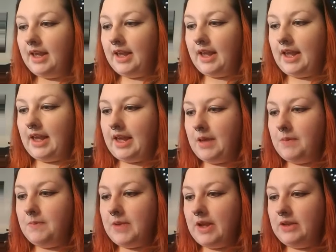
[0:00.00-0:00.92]

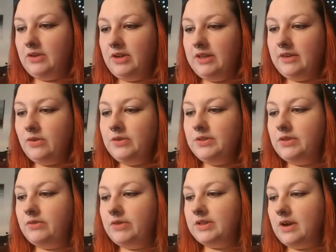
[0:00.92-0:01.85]
and you're either going to
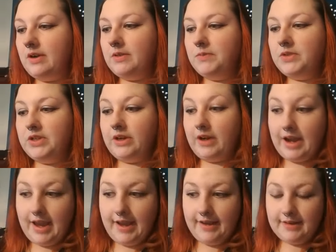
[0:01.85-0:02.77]
return them to your
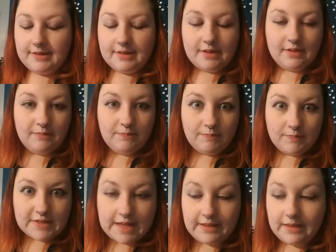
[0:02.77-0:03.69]
ex,
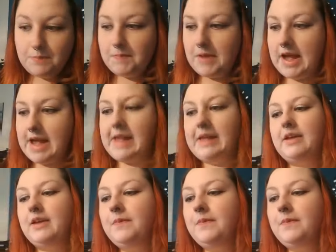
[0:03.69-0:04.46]
send them back,